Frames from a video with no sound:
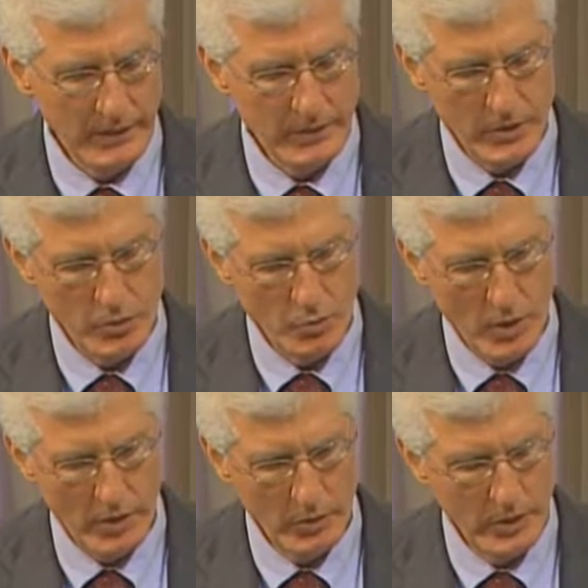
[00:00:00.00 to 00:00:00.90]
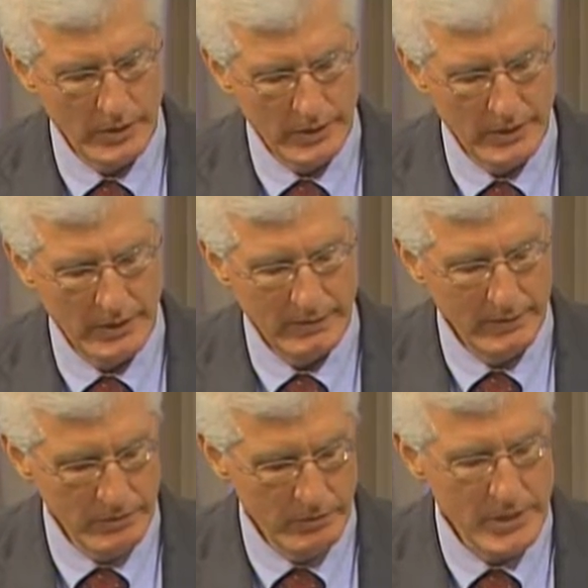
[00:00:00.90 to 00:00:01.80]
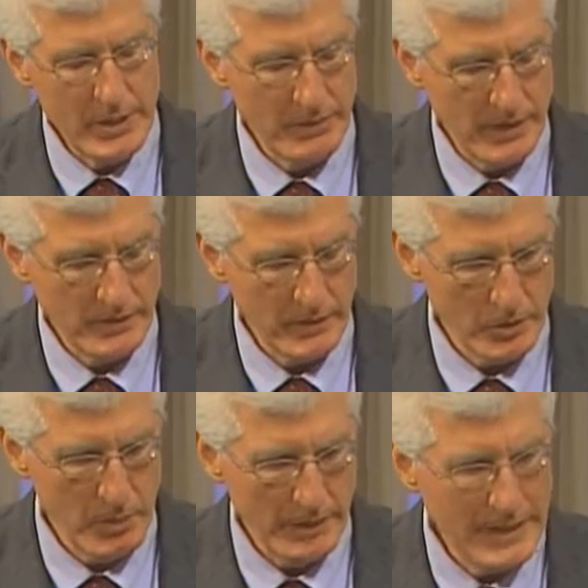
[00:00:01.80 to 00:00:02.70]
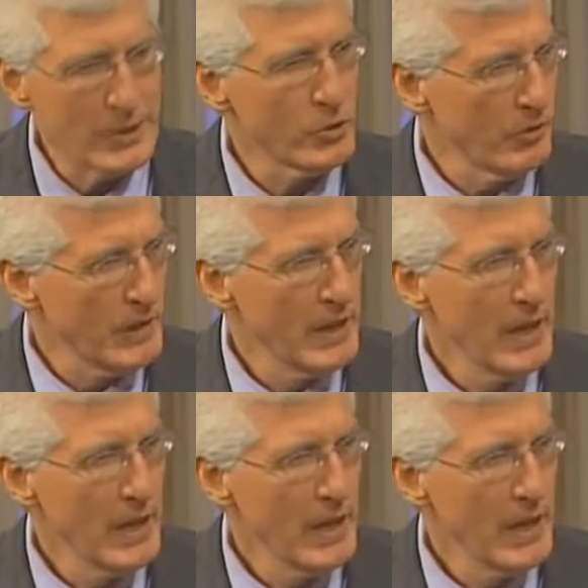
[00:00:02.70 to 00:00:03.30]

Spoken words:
and you want, the reason I'm asking this is about history.